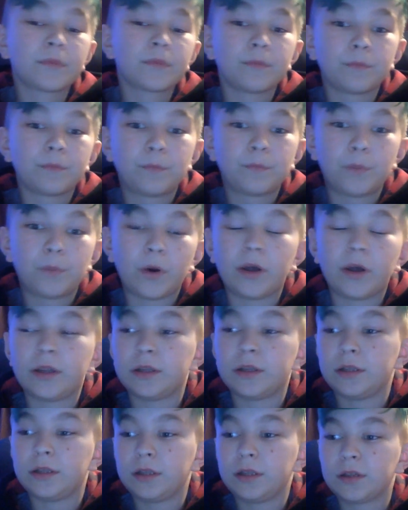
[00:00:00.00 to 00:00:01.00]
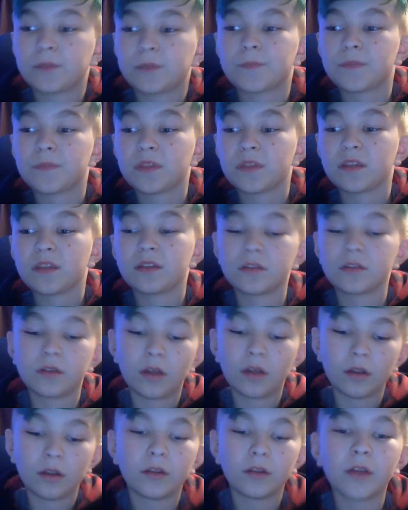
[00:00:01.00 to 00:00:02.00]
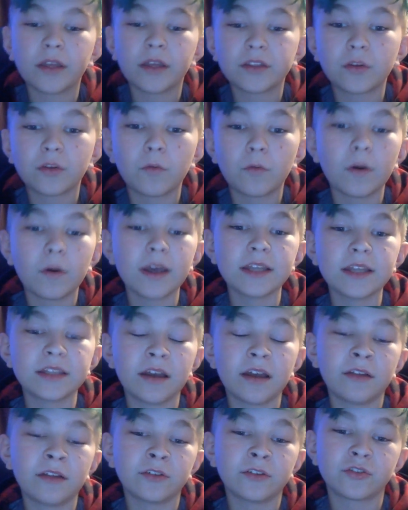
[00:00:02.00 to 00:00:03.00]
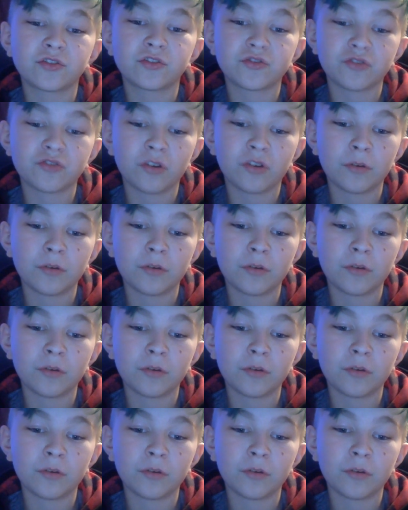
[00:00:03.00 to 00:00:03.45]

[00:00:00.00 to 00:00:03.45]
But, like, the way Donald Trump